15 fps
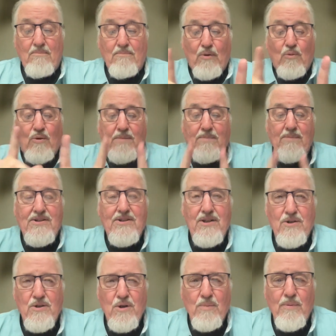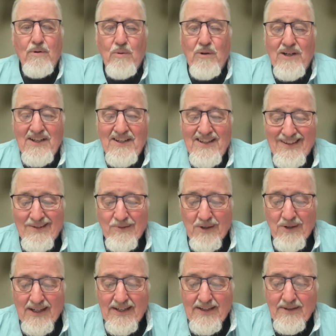But we must interpret what he did
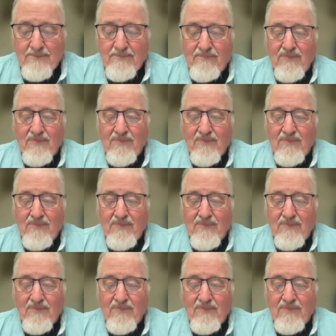write.